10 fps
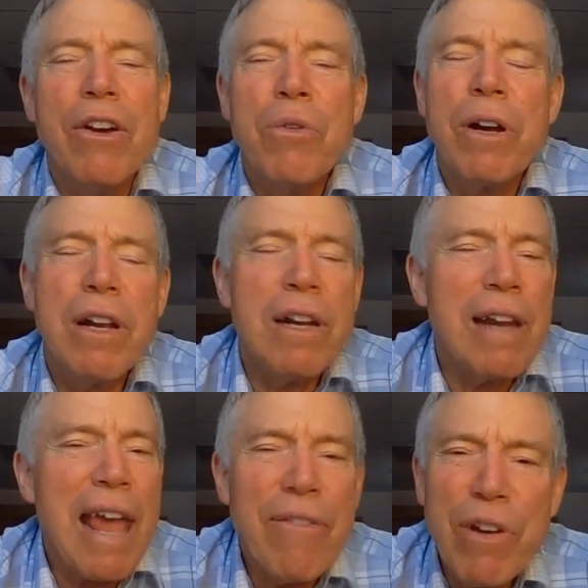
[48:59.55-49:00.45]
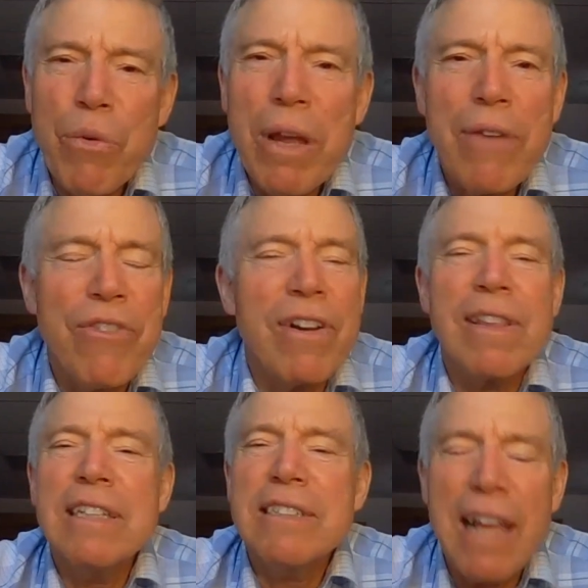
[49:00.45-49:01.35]
We're going every week for at
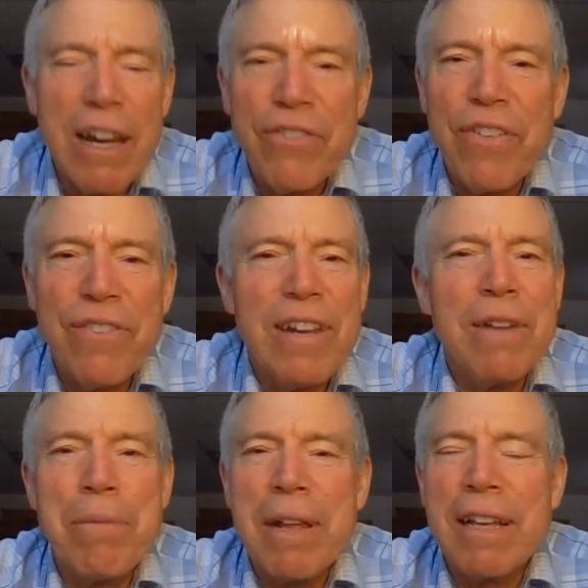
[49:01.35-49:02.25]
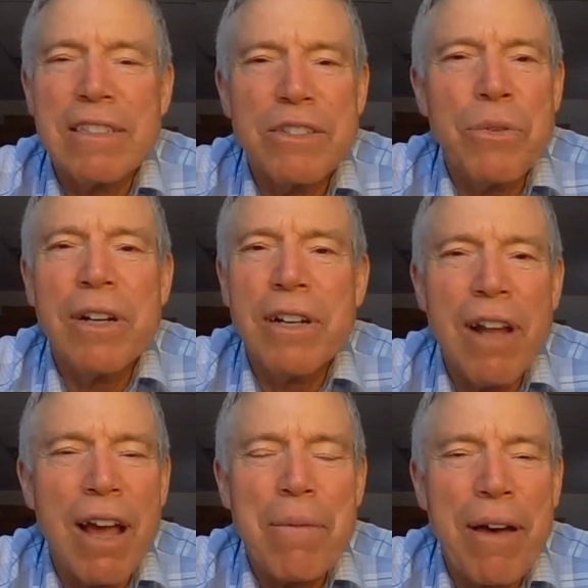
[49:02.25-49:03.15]
least 10 or 15 minutes. We're going to
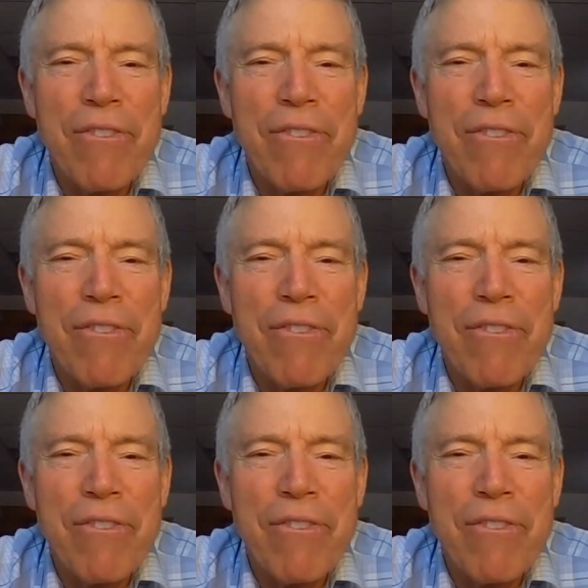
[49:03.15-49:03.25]
talk about